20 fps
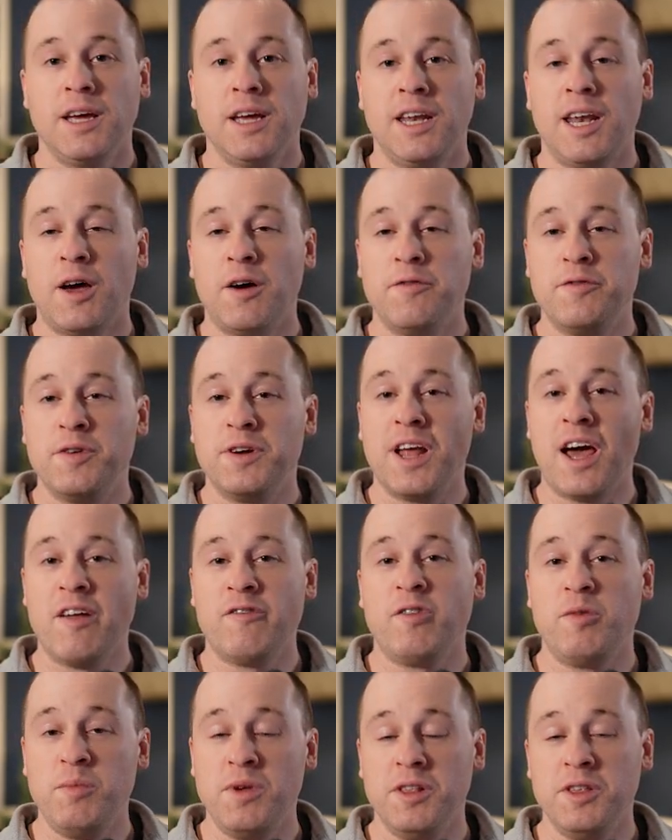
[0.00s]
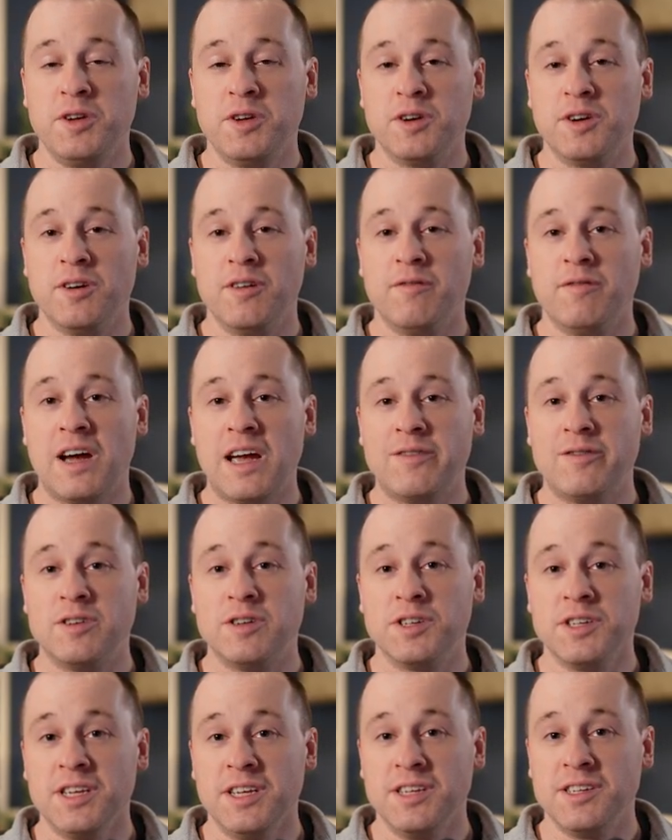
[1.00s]
Now, if you're not familiar,
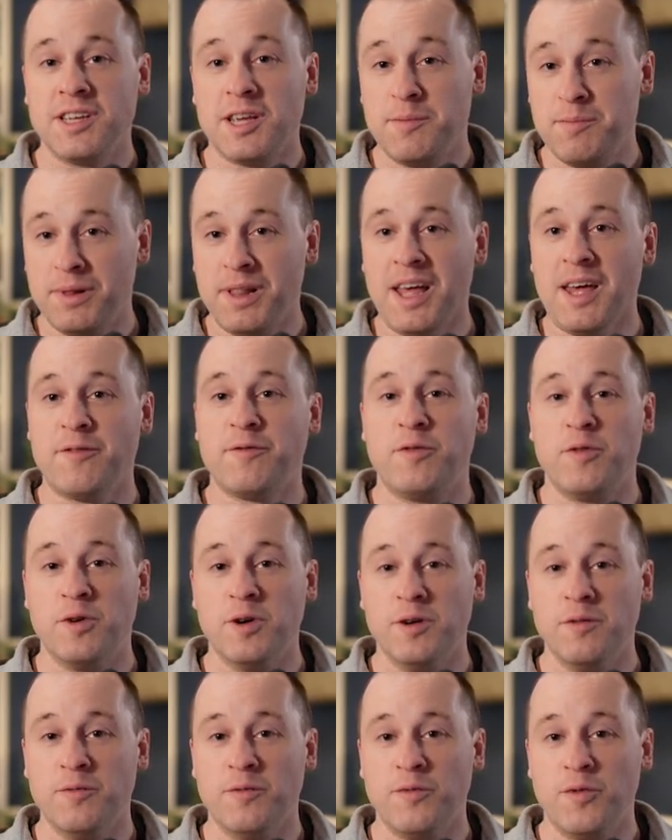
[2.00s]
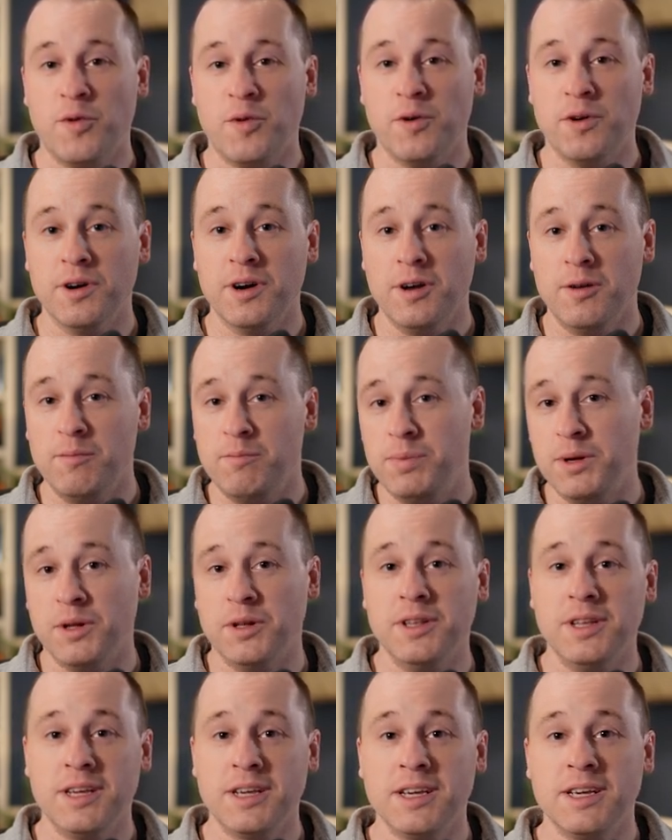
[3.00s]
VIVERSE is a platform for
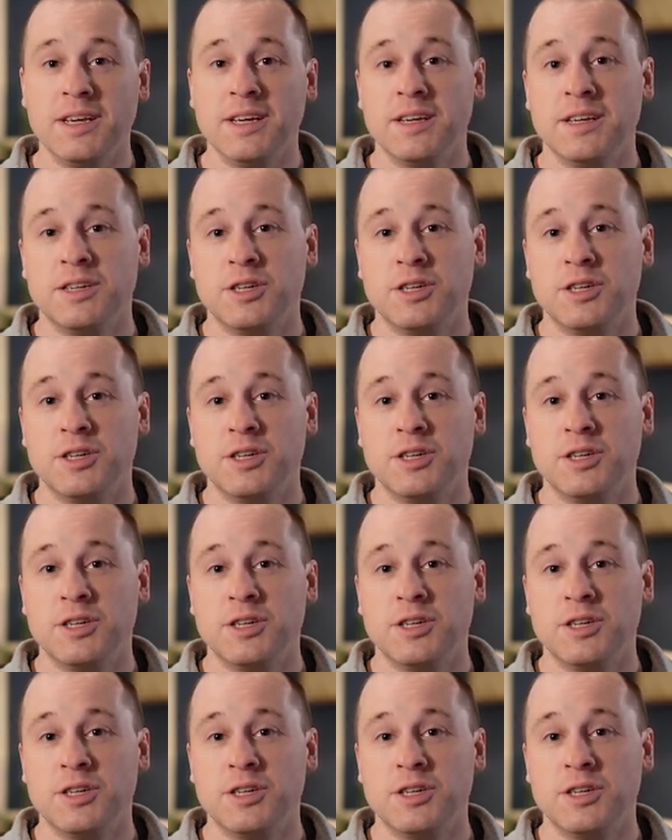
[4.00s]
building,